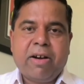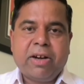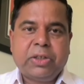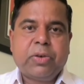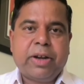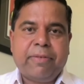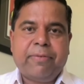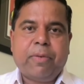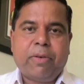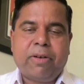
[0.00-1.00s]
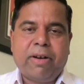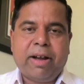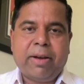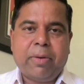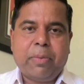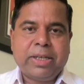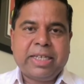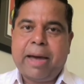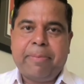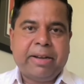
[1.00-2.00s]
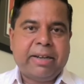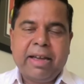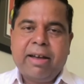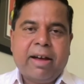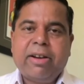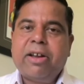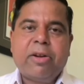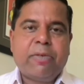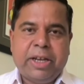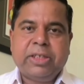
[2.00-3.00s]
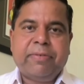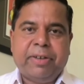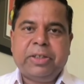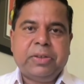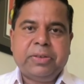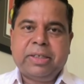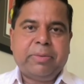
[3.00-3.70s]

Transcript: are sorry for what's happened on a range of issues.